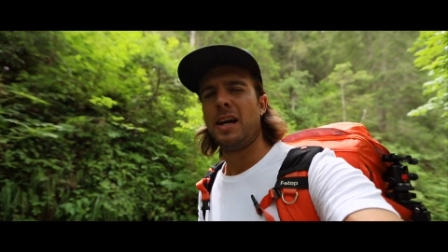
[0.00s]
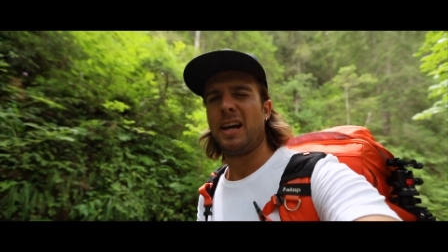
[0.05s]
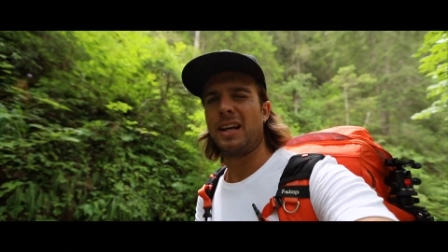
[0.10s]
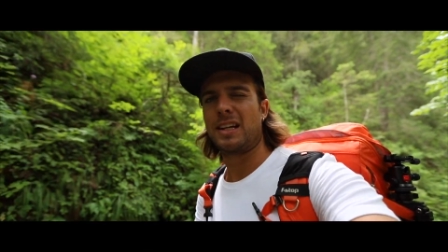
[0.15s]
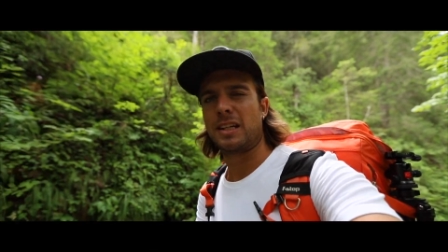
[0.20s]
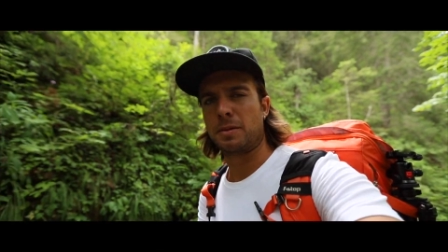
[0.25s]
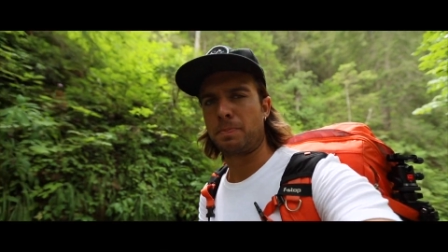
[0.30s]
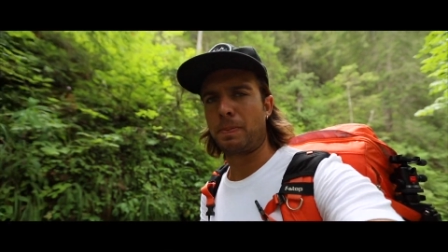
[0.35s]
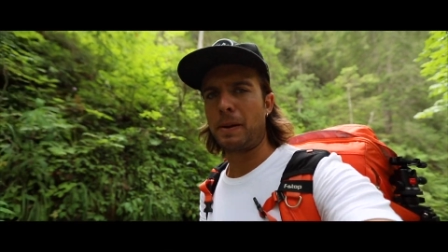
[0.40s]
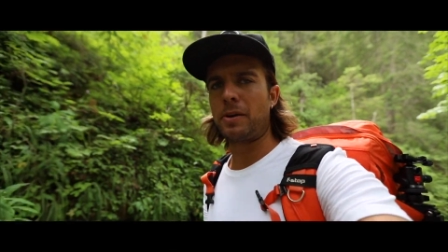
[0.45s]

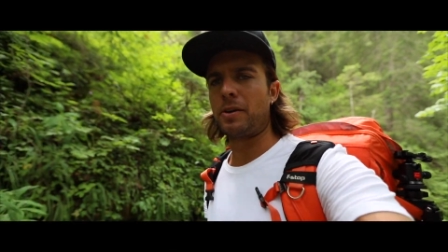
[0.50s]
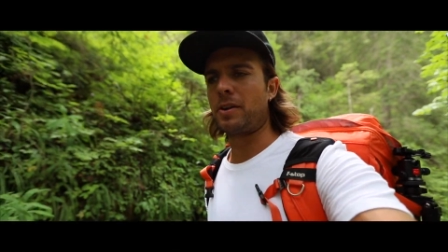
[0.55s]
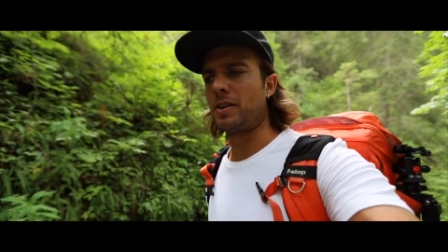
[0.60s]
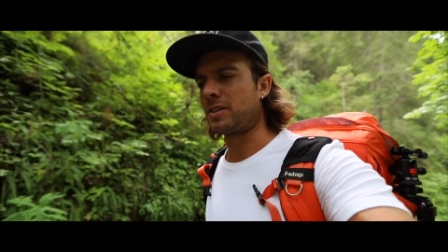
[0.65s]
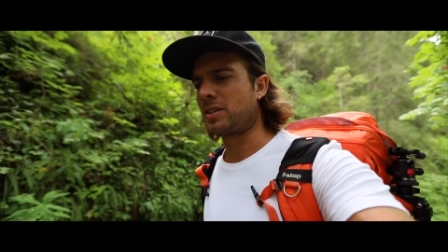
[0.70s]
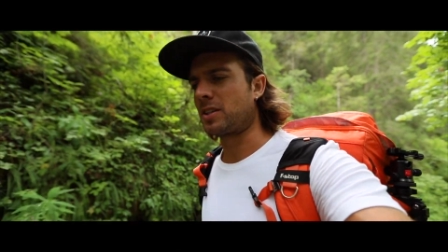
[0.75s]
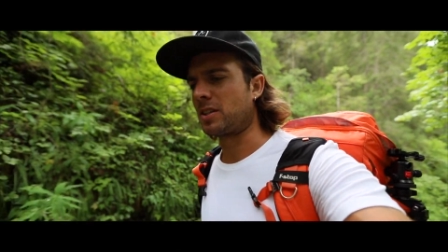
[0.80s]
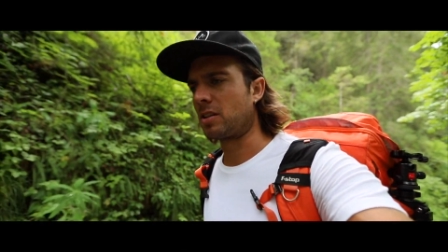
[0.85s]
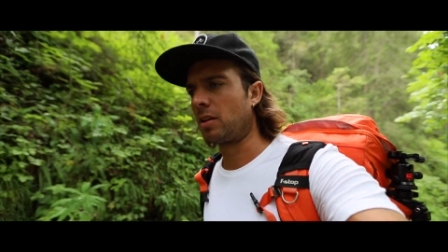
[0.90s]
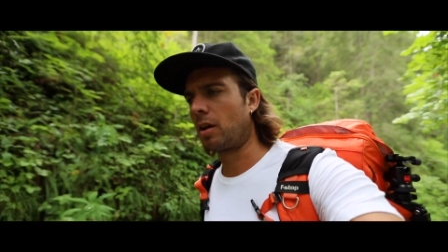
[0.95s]

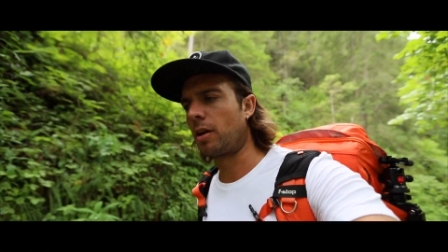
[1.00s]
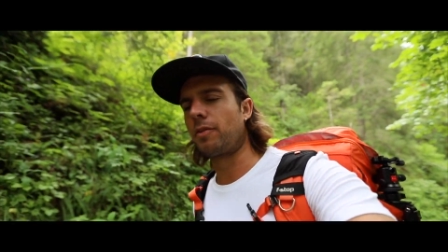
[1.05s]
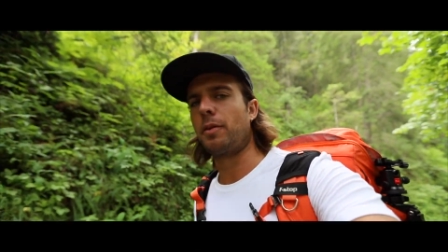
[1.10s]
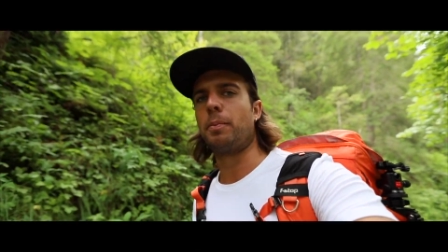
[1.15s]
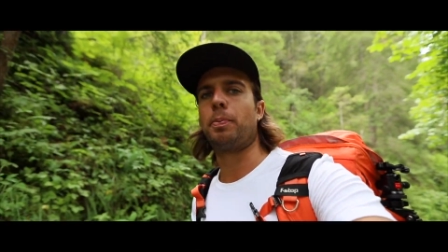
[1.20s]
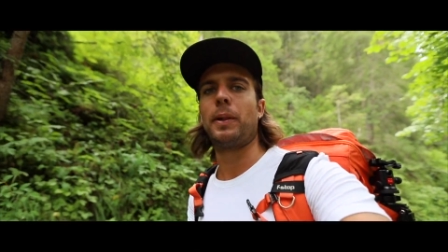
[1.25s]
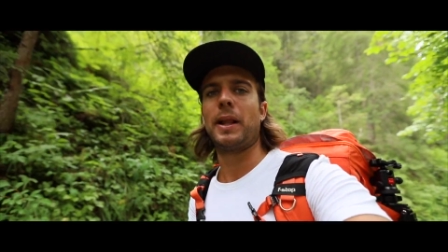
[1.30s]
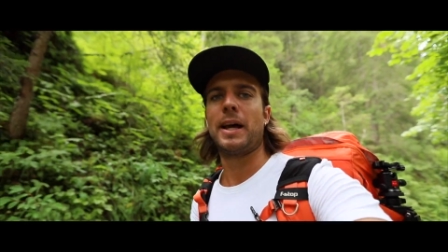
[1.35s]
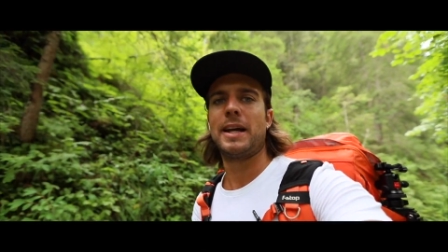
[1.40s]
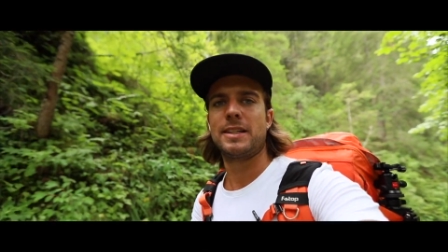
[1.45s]
experiences, a lot of
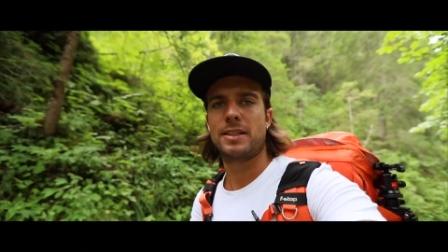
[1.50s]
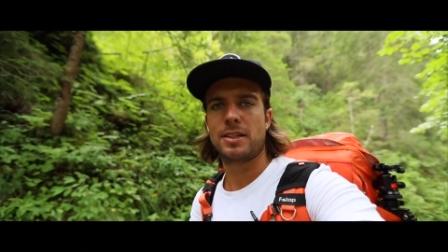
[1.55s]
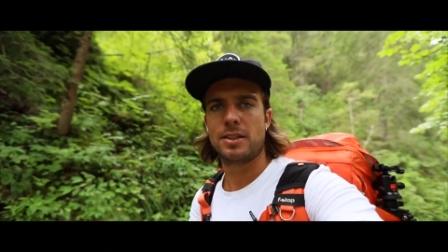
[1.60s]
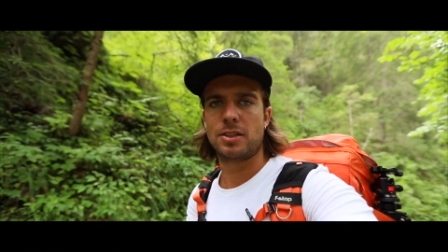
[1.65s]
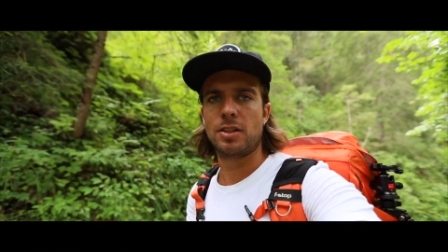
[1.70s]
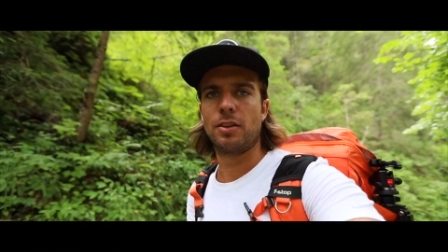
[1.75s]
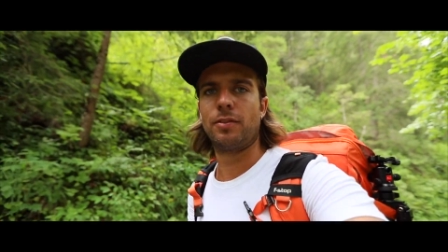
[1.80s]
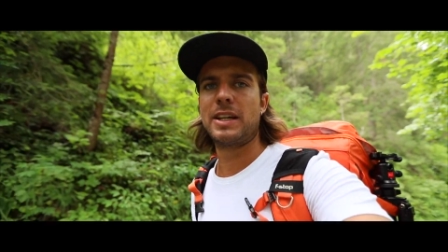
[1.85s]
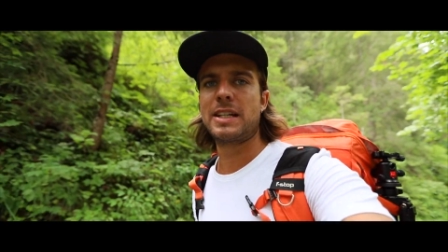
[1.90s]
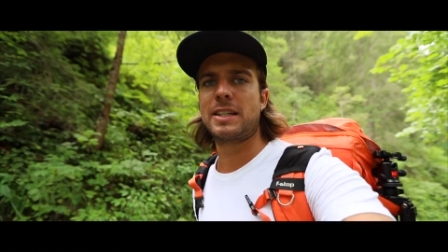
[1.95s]
the
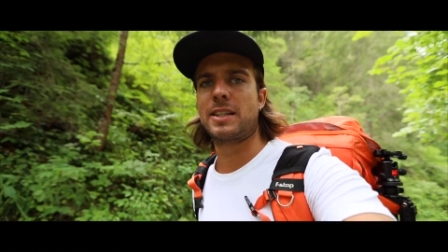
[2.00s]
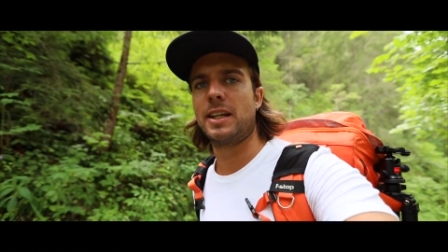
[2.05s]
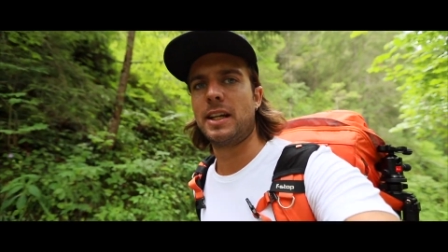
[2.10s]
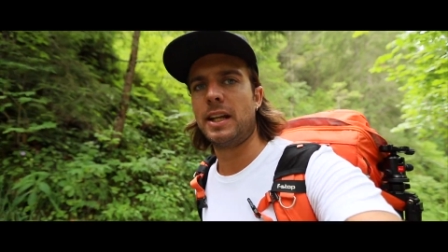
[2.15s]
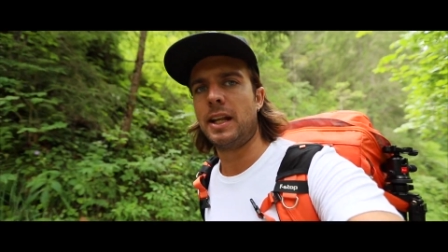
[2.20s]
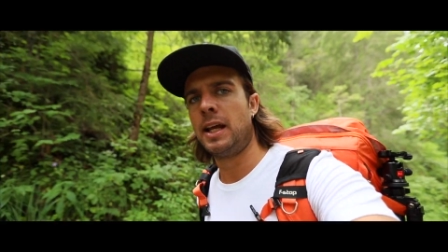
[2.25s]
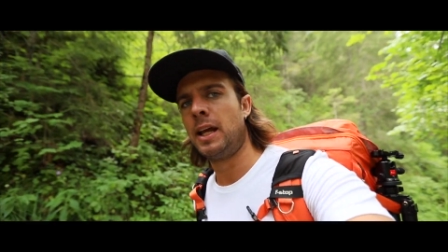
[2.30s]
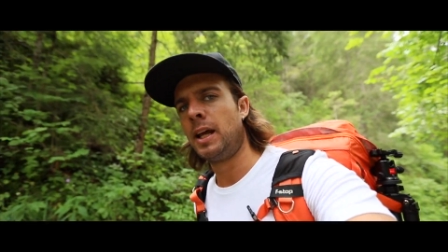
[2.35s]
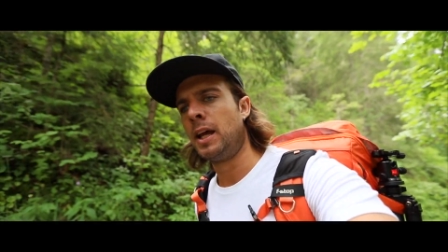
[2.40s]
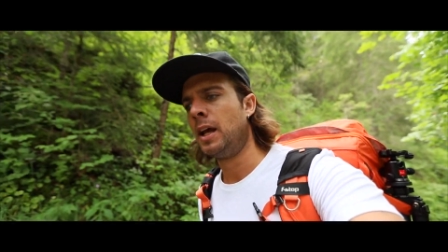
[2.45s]
places you visit.